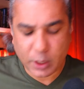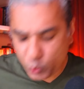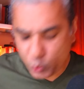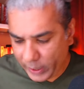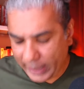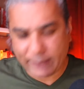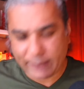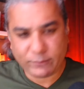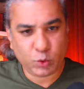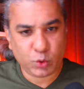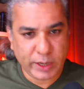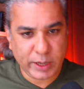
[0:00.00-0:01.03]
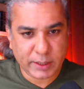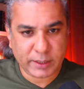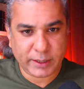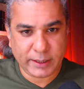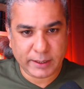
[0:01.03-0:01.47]
you have to
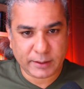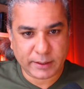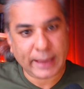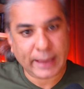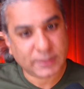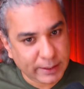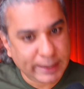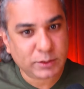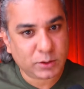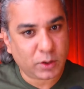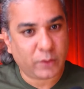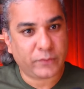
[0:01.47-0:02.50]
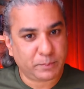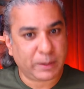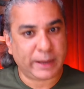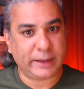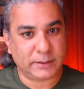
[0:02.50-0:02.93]
treat it as a nest of
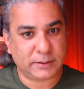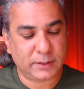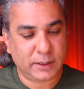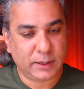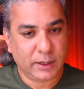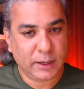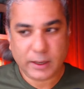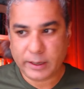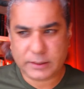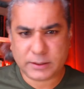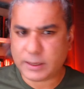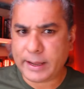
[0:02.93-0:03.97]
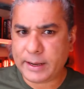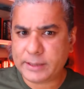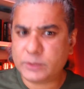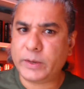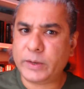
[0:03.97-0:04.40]
spies. Israel
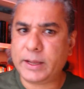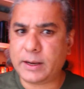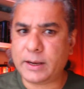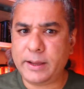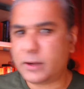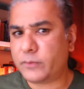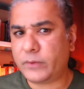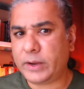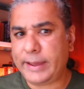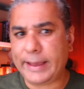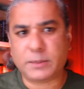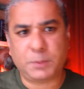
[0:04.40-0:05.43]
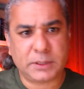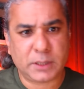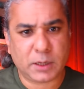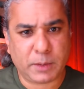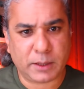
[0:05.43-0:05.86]
is very clear, very
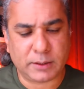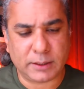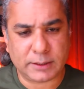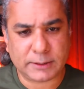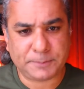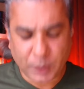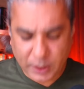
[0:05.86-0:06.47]
explicit about this.